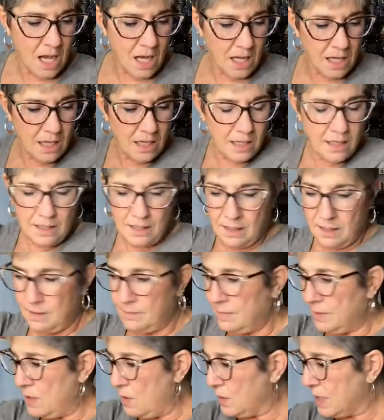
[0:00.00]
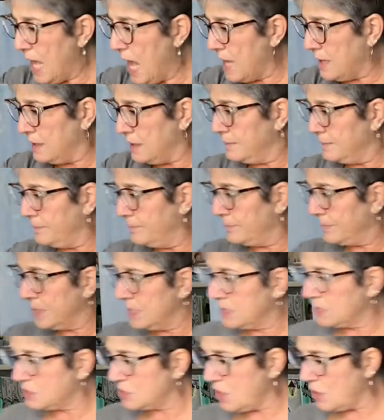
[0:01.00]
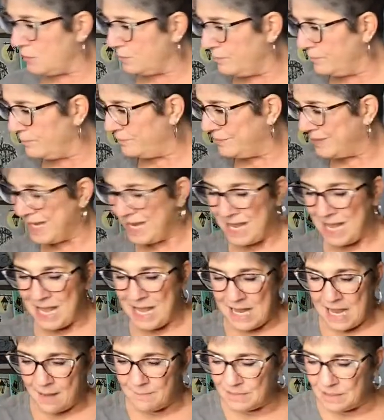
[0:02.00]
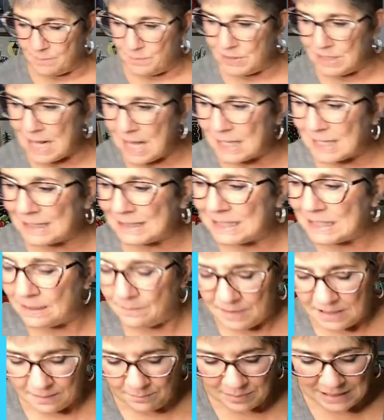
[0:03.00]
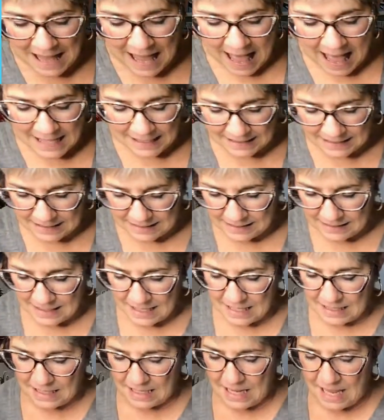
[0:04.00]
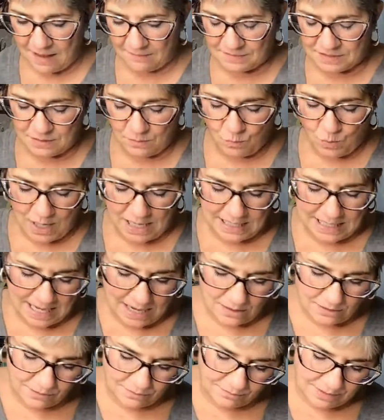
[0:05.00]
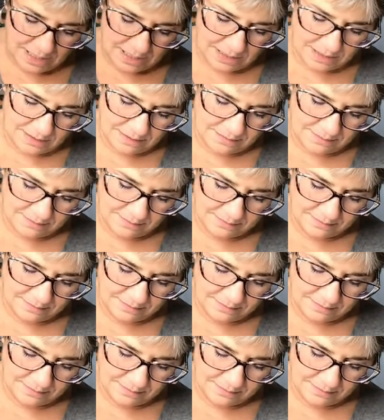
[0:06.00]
Okay, so I'm going to put out a little bit of black, and I have some white out already.